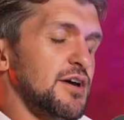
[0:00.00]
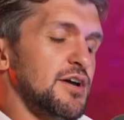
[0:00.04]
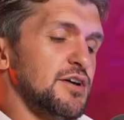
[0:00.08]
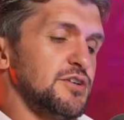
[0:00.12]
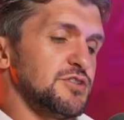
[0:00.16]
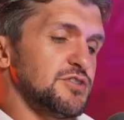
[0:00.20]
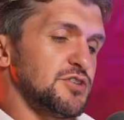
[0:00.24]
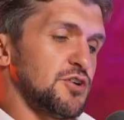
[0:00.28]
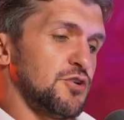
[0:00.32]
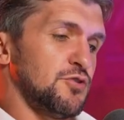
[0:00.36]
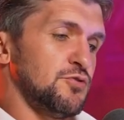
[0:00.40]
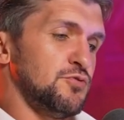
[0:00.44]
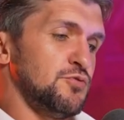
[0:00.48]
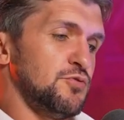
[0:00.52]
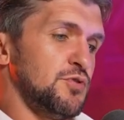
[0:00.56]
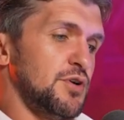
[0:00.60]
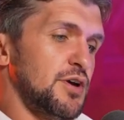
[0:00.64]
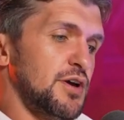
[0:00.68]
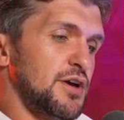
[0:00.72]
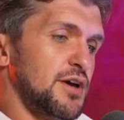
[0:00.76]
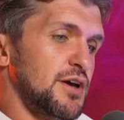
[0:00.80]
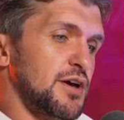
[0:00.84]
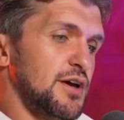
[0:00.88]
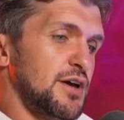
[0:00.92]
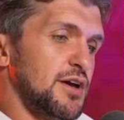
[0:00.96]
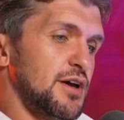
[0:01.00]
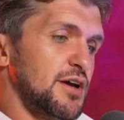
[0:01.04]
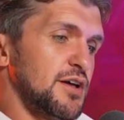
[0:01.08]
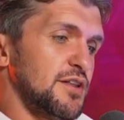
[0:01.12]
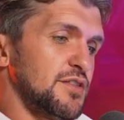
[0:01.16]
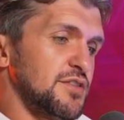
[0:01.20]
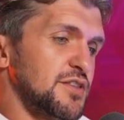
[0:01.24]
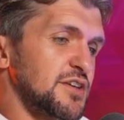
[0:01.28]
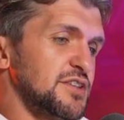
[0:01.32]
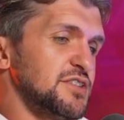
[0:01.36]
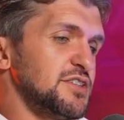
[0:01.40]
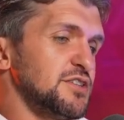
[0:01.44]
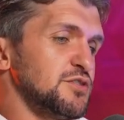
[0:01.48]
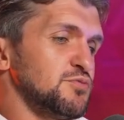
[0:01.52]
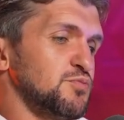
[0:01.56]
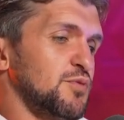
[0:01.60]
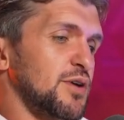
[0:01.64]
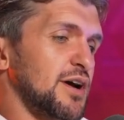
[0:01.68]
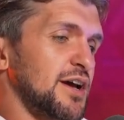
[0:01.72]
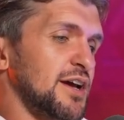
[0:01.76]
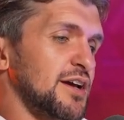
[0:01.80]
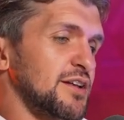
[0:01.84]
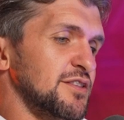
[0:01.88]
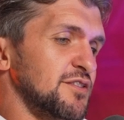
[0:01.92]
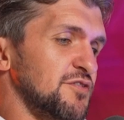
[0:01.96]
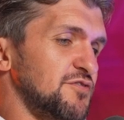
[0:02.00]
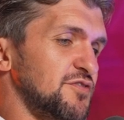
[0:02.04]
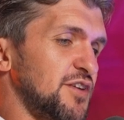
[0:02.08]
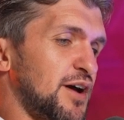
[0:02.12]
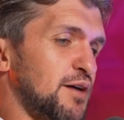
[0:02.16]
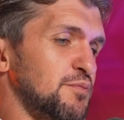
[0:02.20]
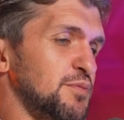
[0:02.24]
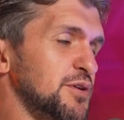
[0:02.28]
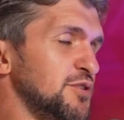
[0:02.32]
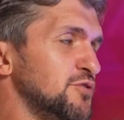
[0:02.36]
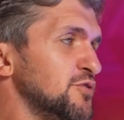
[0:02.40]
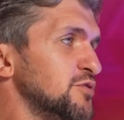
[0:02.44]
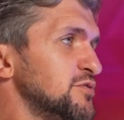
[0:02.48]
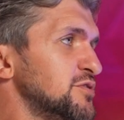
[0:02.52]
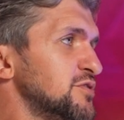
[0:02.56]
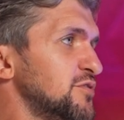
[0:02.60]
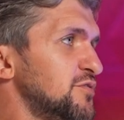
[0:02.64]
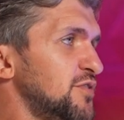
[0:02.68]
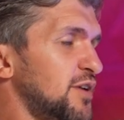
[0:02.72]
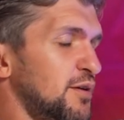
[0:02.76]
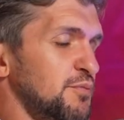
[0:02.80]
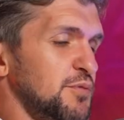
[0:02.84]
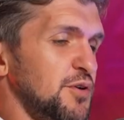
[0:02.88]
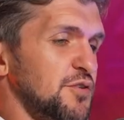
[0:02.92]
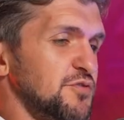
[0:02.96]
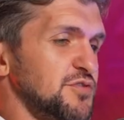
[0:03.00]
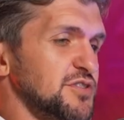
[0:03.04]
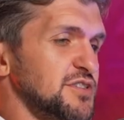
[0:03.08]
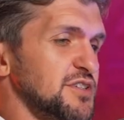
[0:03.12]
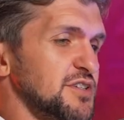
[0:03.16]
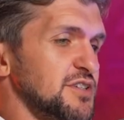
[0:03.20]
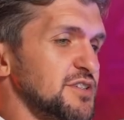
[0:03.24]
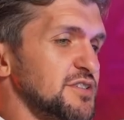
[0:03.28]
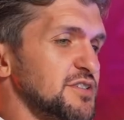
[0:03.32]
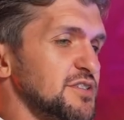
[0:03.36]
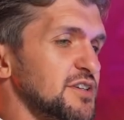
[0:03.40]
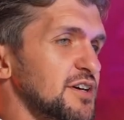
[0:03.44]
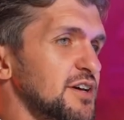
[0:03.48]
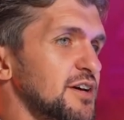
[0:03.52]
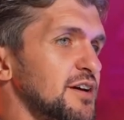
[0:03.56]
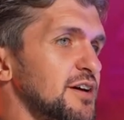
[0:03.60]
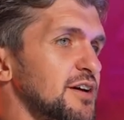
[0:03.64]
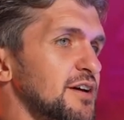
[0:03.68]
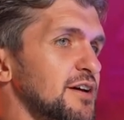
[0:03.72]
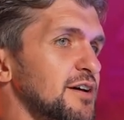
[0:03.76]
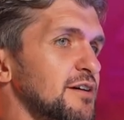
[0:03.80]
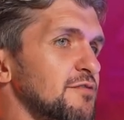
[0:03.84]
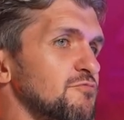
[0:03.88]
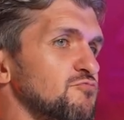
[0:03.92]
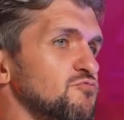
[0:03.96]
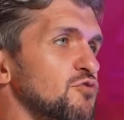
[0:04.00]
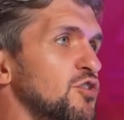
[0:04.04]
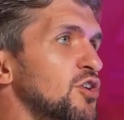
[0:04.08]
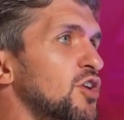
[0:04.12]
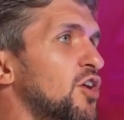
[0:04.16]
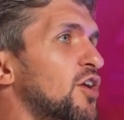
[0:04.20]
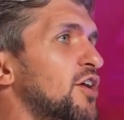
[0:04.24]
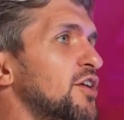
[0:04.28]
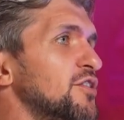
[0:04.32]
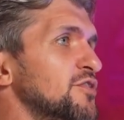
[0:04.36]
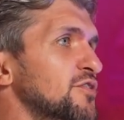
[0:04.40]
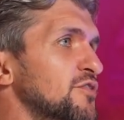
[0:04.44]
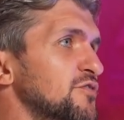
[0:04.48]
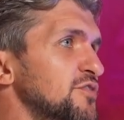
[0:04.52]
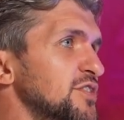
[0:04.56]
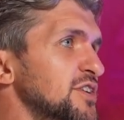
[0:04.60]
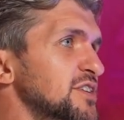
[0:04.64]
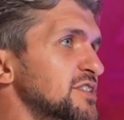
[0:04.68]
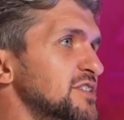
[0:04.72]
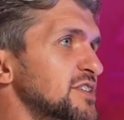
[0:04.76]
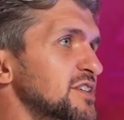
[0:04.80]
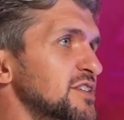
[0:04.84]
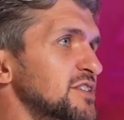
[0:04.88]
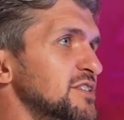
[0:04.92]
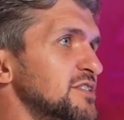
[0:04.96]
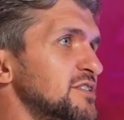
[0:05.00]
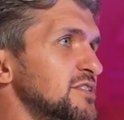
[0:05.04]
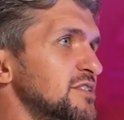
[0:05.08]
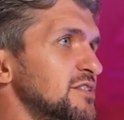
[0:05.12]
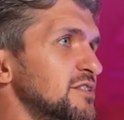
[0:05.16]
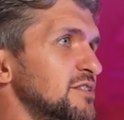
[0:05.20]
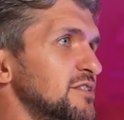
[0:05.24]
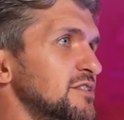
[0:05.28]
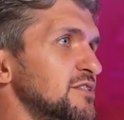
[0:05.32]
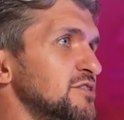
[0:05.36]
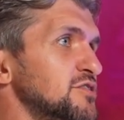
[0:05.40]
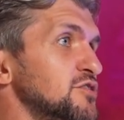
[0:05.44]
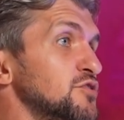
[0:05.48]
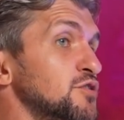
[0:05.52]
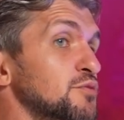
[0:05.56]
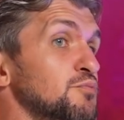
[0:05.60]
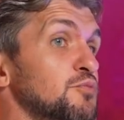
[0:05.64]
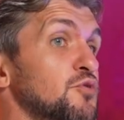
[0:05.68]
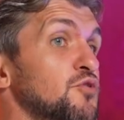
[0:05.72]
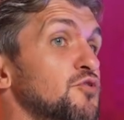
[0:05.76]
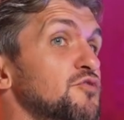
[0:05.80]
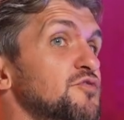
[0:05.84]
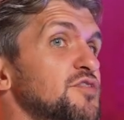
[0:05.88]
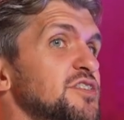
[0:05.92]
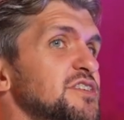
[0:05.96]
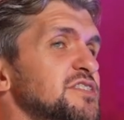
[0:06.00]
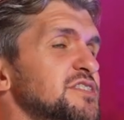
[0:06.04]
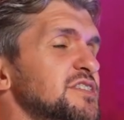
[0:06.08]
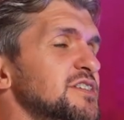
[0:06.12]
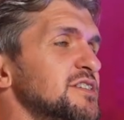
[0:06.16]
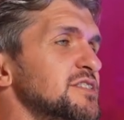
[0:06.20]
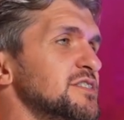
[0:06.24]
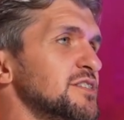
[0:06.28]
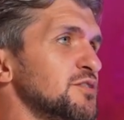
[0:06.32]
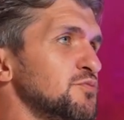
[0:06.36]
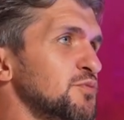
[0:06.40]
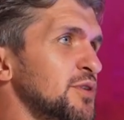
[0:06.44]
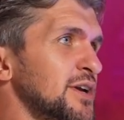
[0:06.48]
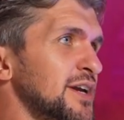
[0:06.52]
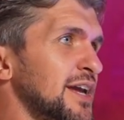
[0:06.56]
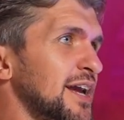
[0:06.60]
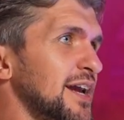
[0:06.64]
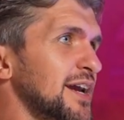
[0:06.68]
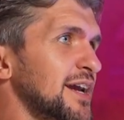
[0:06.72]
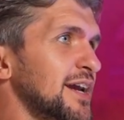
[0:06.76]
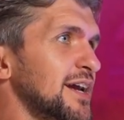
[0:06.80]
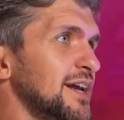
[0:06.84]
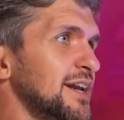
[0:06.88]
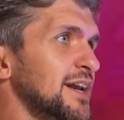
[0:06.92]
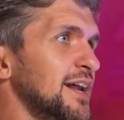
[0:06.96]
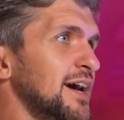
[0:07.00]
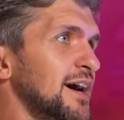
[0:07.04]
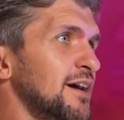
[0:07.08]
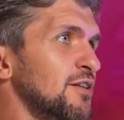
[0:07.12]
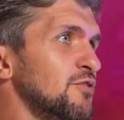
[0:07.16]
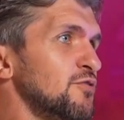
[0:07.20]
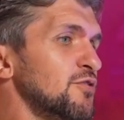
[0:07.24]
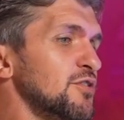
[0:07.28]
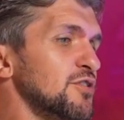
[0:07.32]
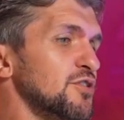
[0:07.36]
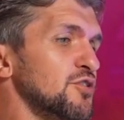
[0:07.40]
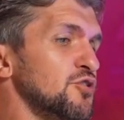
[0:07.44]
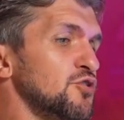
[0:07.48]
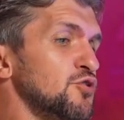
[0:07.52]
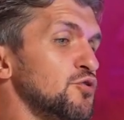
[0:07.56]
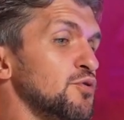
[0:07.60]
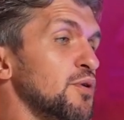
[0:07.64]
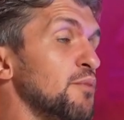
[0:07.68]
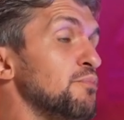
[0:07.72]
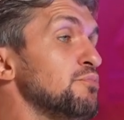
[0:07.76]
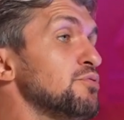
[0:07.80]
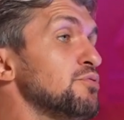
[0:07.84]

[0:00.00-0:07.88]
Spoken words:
So this is where the family groups and family offices rely on the VCs. So the more VCs that we're getting here now who are